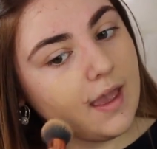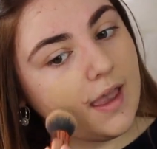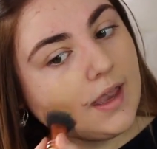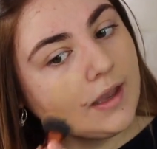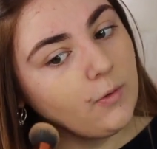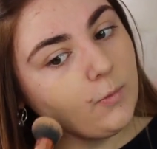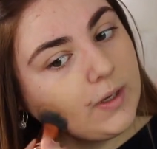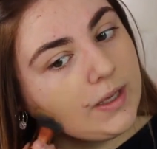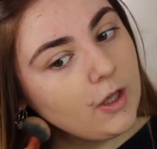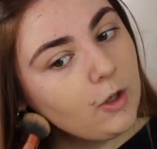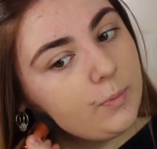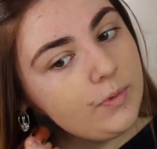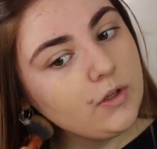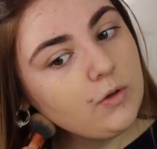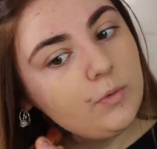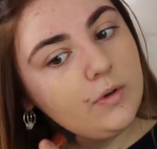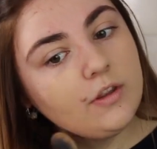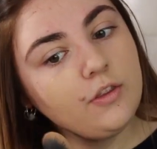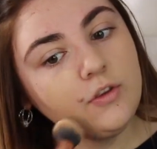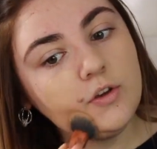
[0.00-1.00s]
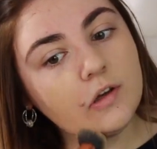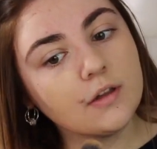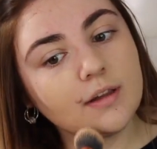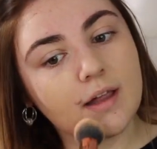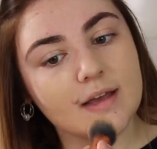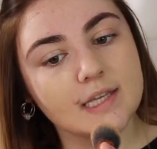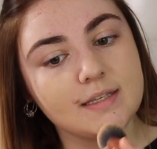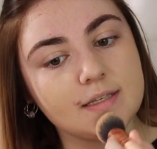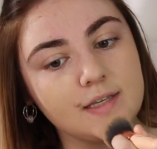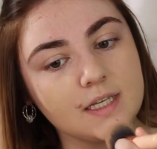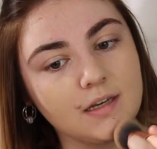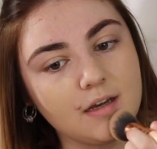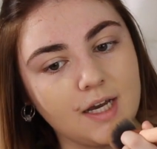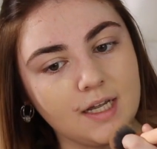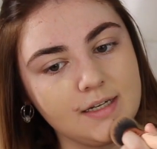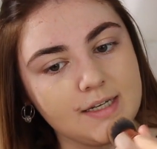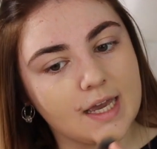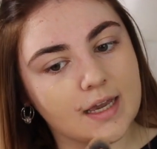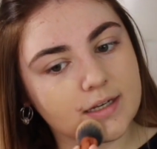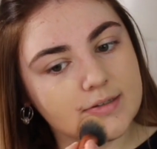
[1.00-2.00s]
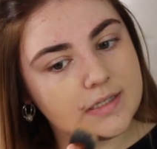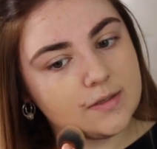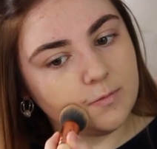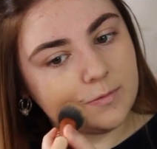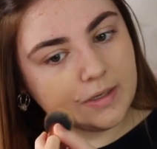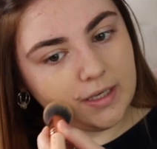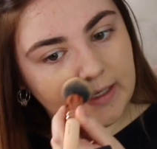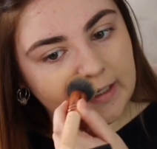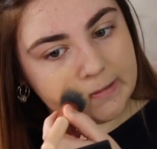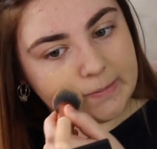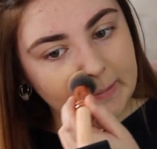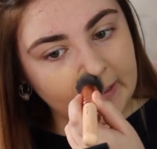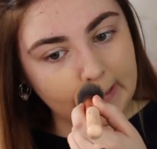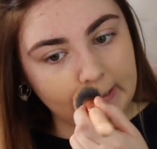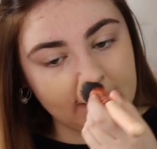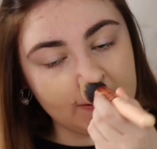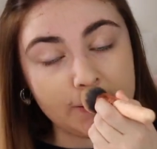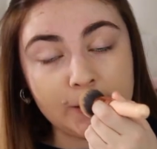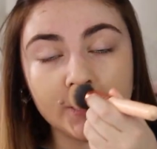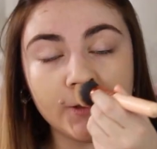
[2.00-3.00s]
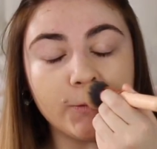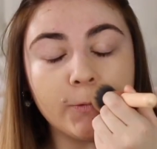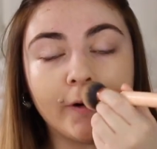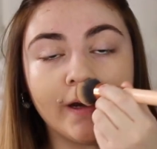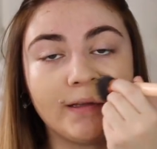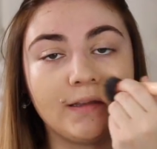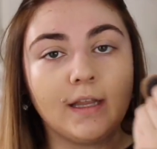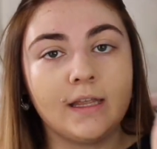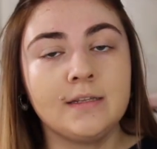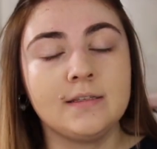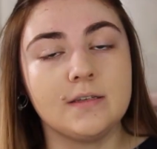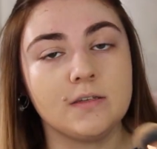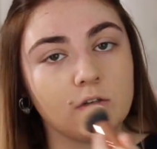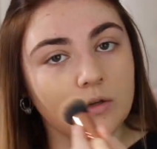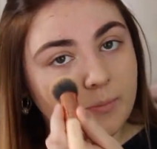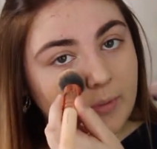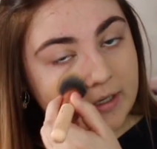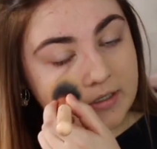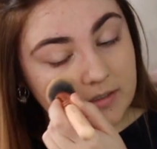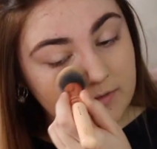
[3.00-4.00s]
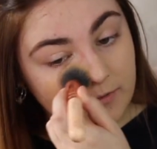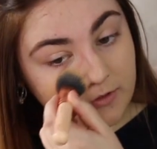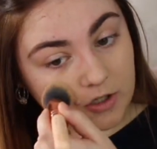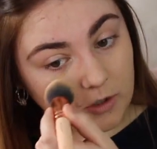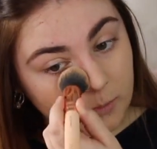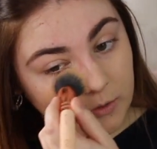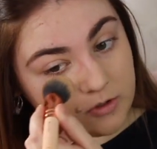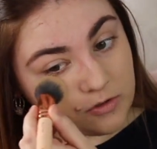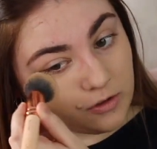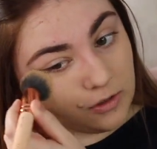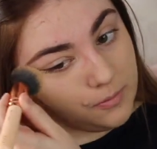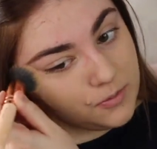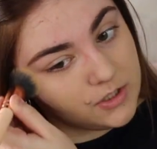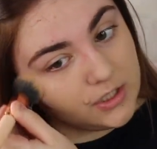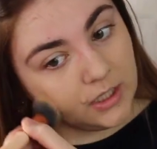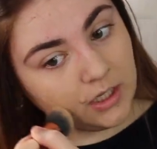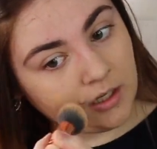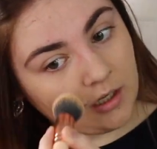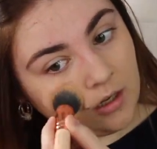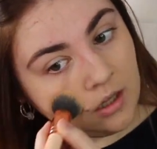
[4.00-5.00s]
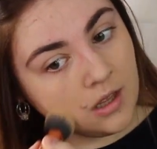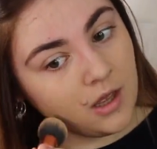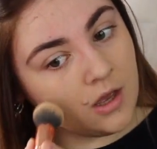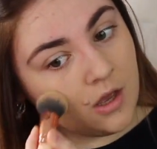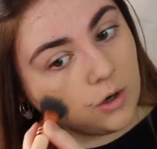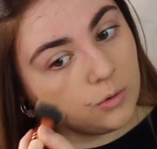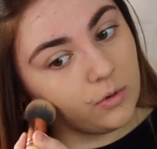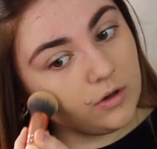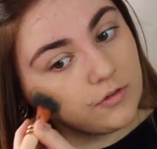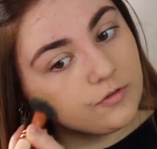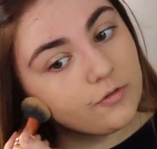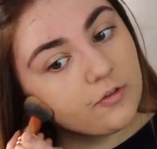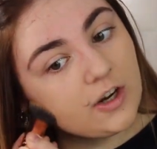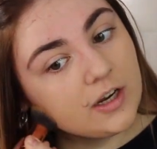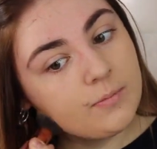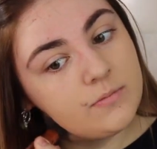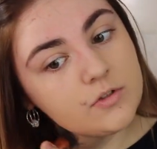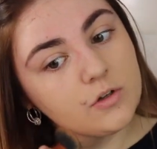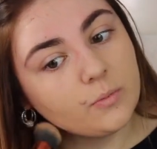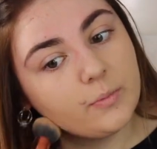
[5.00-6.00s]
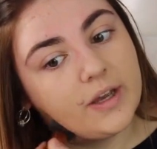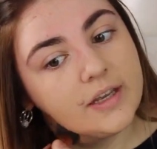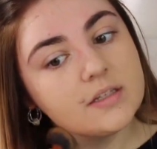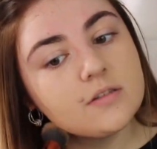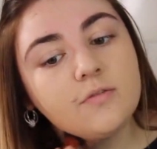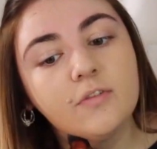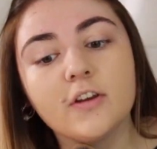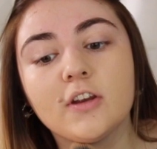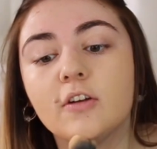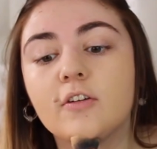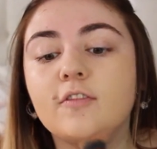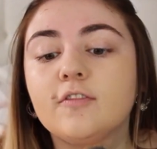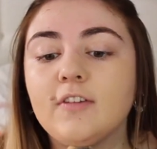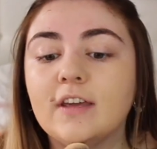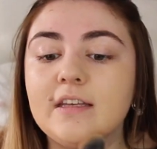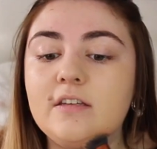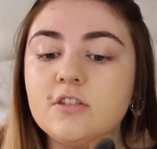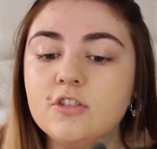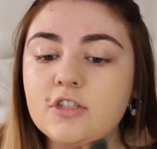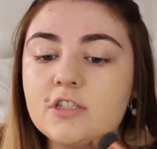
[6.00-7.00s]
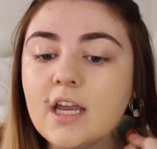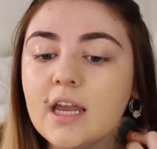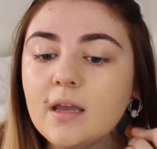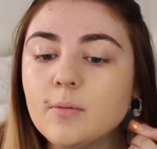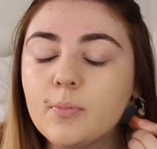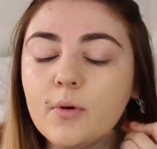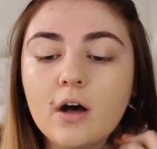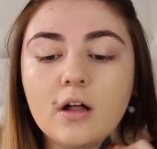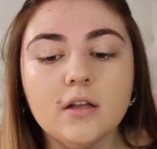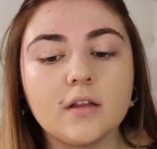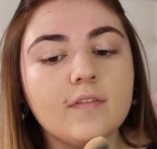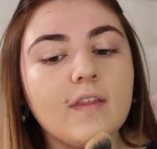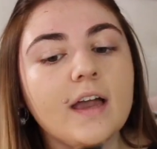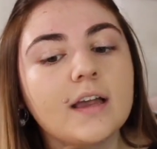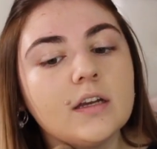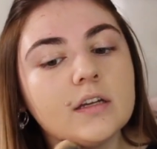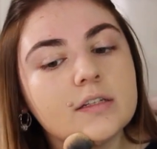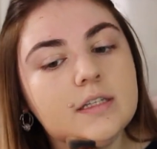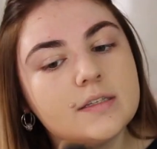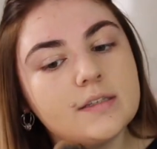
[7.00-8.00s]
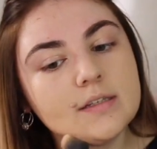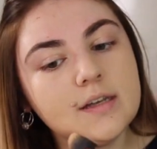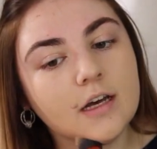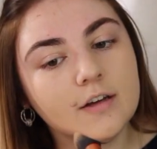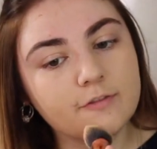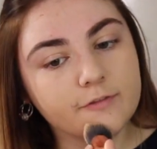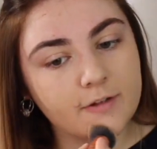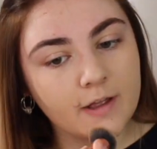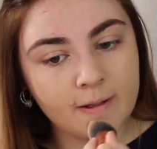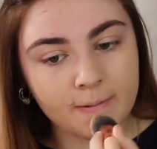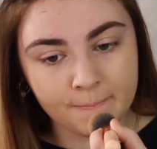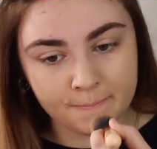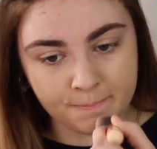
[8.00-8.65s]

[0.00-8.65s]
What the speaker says: And we help you with your glasses and contacts, and we explain to you what lenses are best for your prescription, what frames are best for your face shape, all of that good stuff.